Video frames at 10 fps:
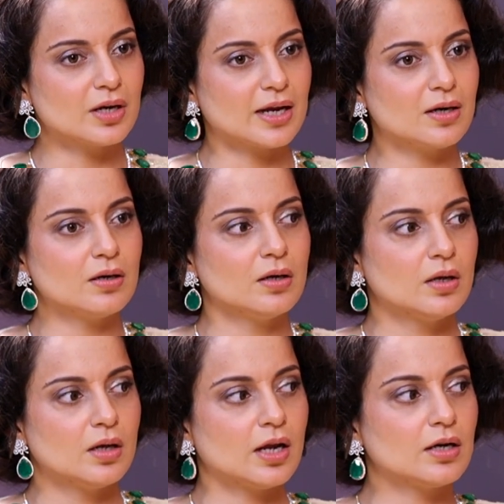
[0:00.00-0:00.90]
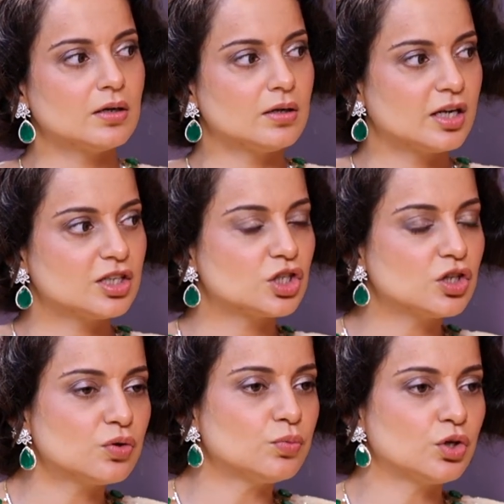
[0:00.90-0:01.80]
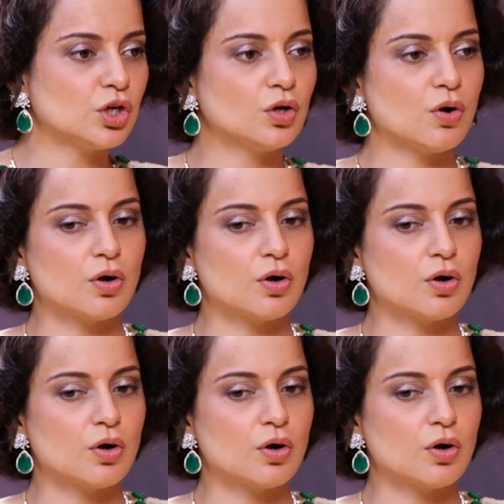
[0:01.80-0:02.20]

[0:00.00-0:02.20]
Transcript: like a Chandramukhi